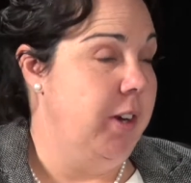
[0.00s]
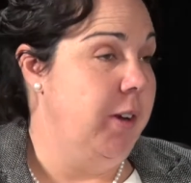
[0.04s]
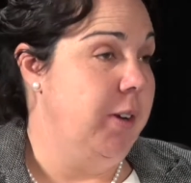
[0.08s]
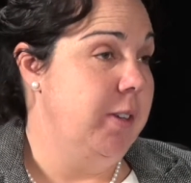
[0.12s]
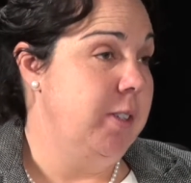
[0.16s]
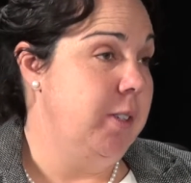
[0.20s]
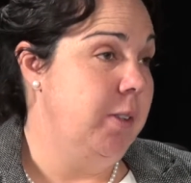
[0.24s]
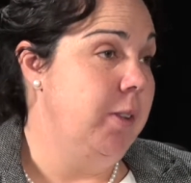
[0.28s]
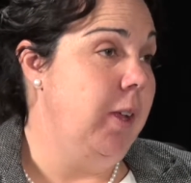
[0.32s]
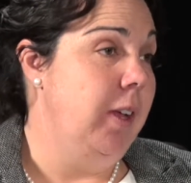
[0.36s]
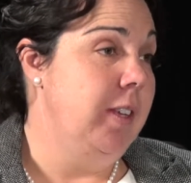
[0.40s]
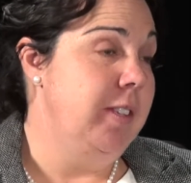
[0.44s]

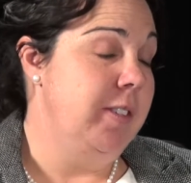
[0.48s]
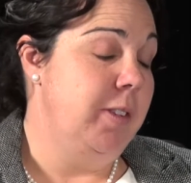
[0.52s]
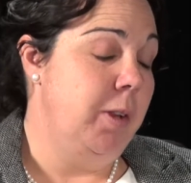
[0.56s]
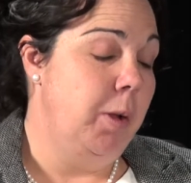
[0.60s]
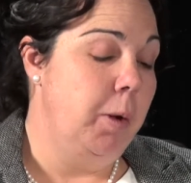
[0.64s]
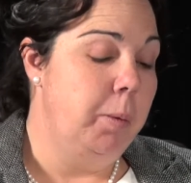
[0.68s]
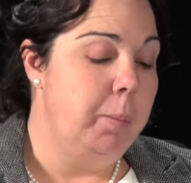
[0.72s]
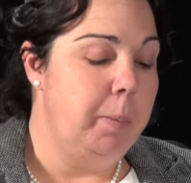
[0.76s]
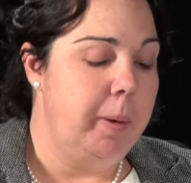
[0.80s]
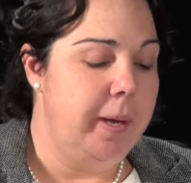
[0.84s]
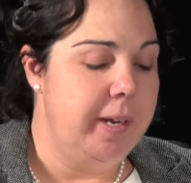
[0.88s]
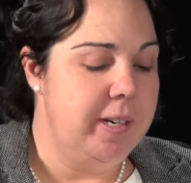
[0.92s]
It's
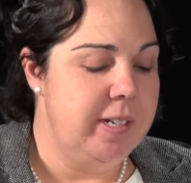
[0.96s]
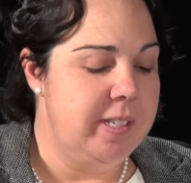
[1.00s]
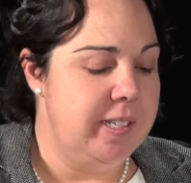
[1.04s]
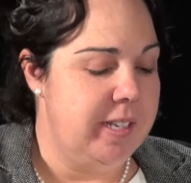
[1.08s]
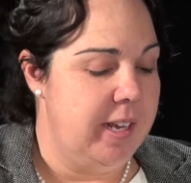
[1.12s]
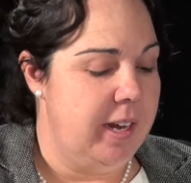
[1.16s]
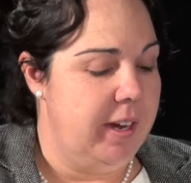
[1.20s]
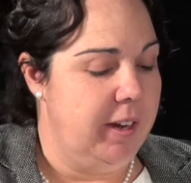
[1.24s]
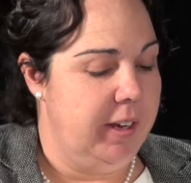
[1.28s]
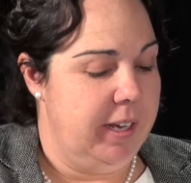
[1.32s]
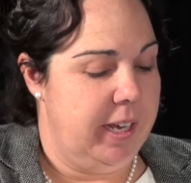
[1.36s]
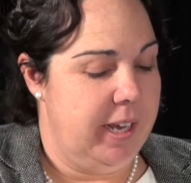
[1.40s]
long been
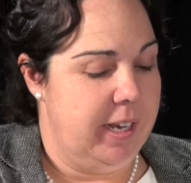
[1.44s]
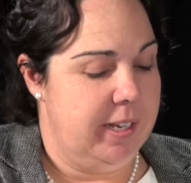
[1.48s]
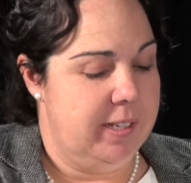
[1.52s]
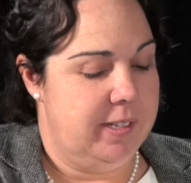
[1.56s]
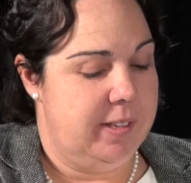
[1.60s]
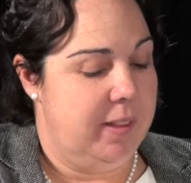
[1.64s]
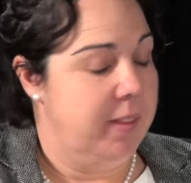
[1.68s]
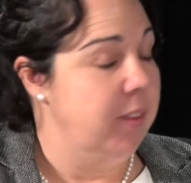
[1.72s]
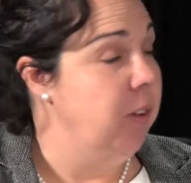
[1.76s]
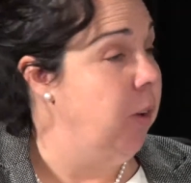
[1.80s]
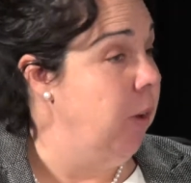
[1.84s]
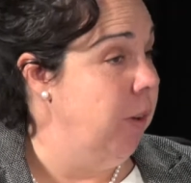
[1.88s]
said, I guess,
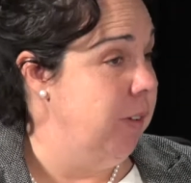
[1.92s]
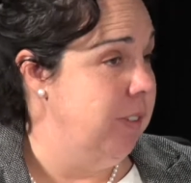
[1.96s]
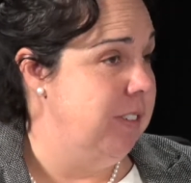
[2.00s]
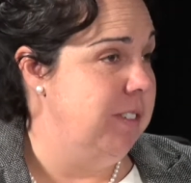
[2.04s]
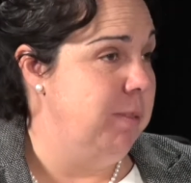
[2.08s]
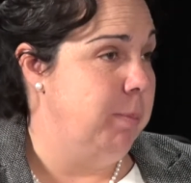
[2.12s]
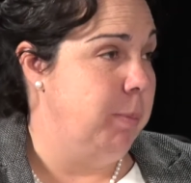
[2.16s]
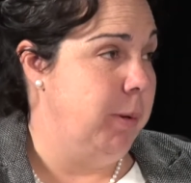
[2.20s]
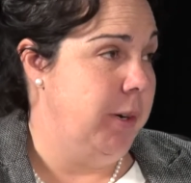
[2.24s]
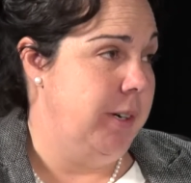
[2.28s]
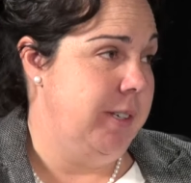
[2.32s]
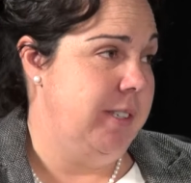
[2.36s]
that the cost
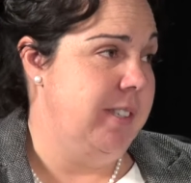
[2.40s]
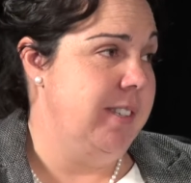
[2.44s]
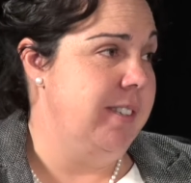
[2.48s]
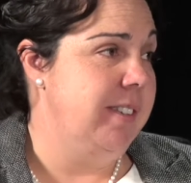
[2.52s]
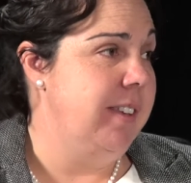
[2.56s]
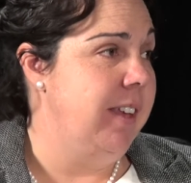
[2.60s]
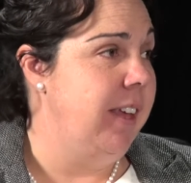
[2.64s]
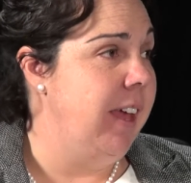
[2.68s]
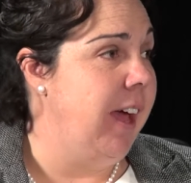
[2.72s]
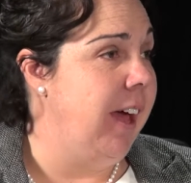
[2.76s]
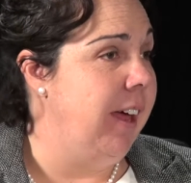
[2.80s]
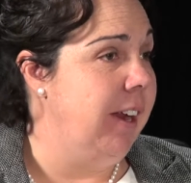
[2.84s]
of
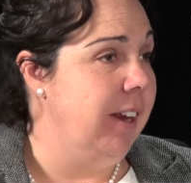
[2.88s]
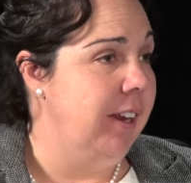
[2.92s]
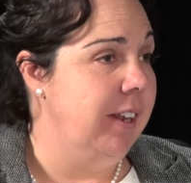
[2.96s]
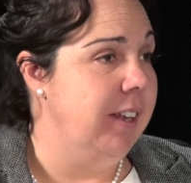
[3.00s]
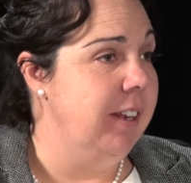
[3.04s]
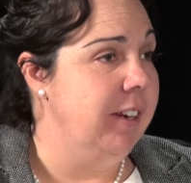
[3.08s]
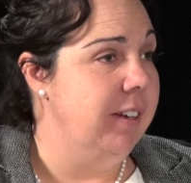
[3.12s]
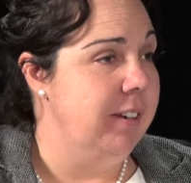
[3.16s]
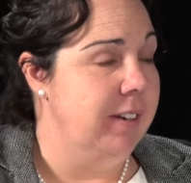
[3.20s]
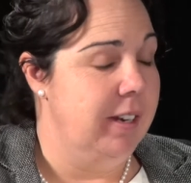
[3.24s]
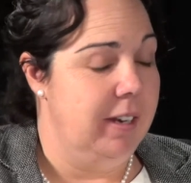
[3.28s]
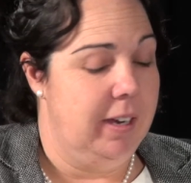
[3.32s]
processing cattle
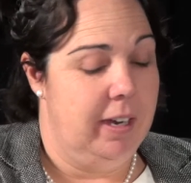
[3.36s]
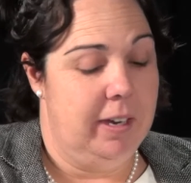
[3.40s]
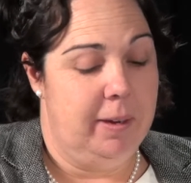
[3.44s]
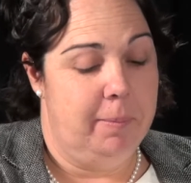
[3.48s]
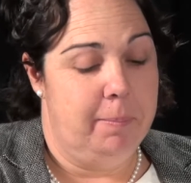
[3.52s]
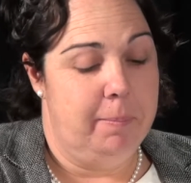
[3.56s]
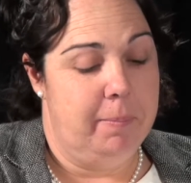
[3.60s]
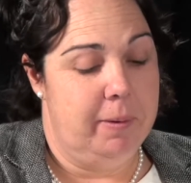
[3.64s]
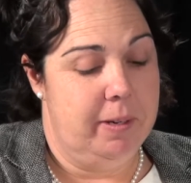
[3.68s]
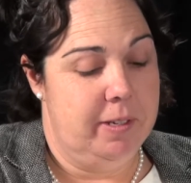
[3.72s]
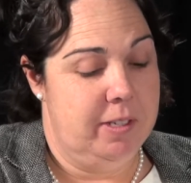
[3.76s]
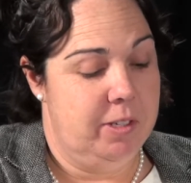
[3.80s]
in
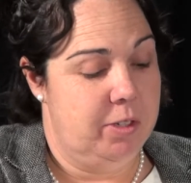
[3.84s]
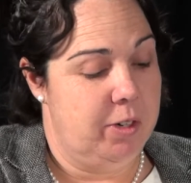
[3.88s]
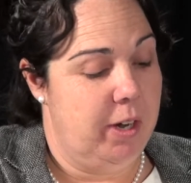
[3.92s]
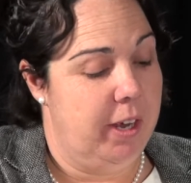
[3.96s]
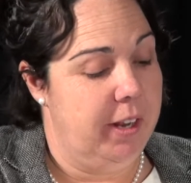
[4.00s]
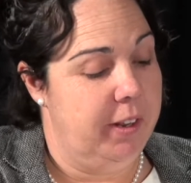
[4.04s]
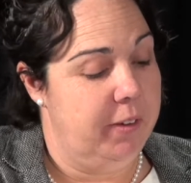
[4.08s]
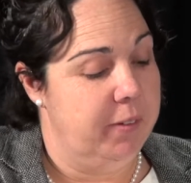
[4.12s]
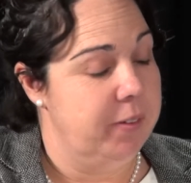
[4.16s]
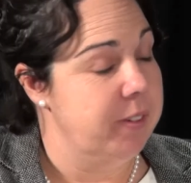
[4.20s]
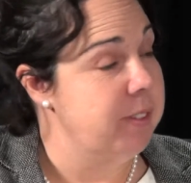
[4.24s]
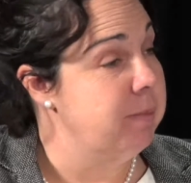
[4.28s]

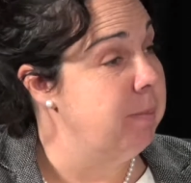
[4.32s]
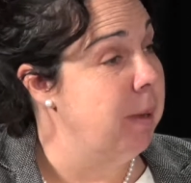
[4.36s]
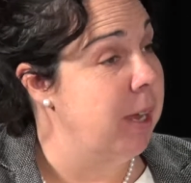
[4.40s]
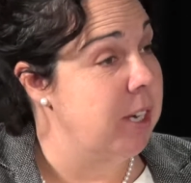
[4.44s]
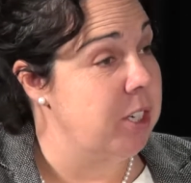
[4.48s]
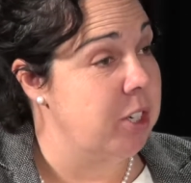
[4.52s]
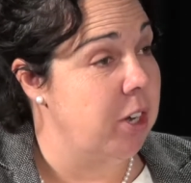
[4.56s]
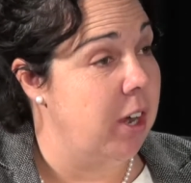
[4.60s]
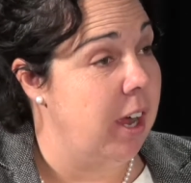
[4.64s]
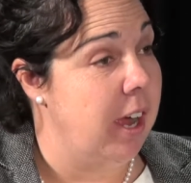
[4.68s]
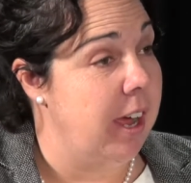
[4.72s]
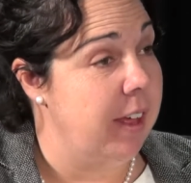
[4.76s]
Australia is
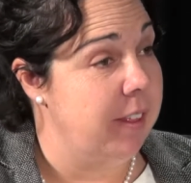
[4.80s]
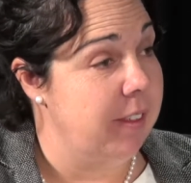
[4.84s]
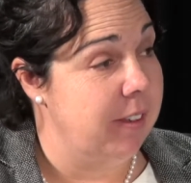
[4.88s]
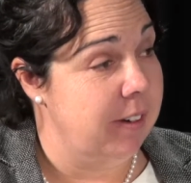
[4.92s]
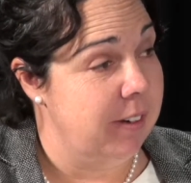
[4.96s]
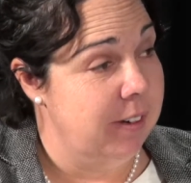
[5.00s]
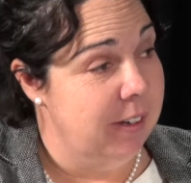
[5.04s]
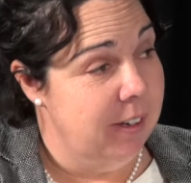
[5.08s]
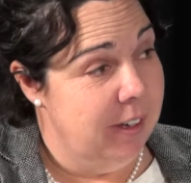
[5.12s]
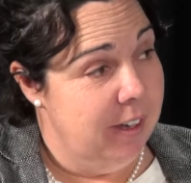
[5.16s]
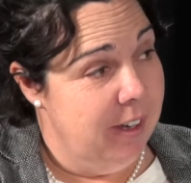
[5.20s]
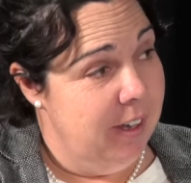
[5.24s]
much higher
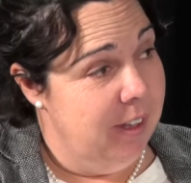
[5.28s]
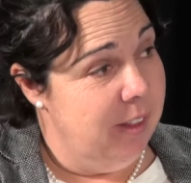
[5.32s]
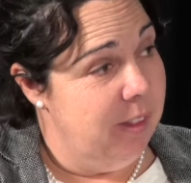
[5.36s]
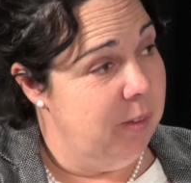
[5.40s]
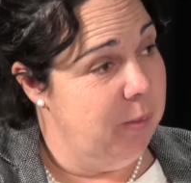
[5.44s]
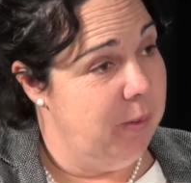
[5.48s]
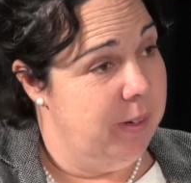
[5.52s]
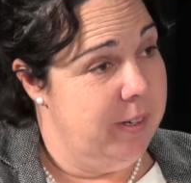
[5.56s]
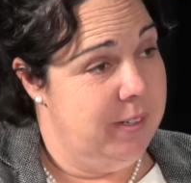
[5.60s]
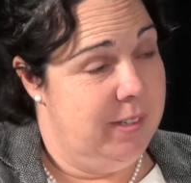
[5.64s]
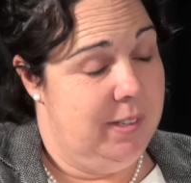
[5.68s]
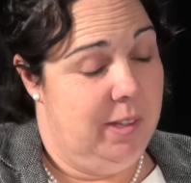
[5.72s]
than
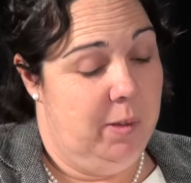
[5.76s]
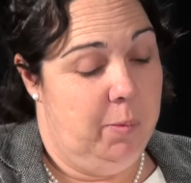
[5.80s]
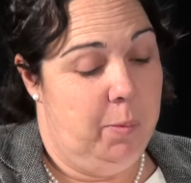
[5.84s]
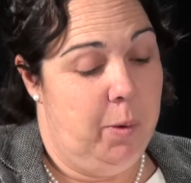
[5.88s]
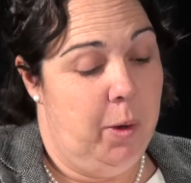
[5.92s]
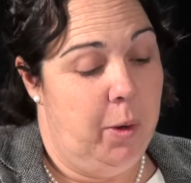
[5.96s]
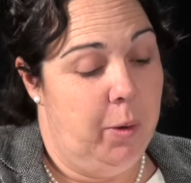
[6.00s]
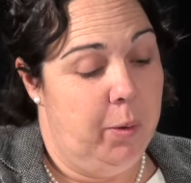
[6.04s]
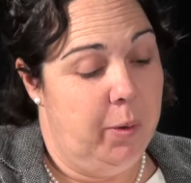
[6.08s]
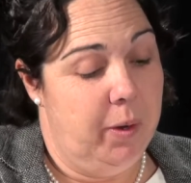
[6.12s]
the rest of the world.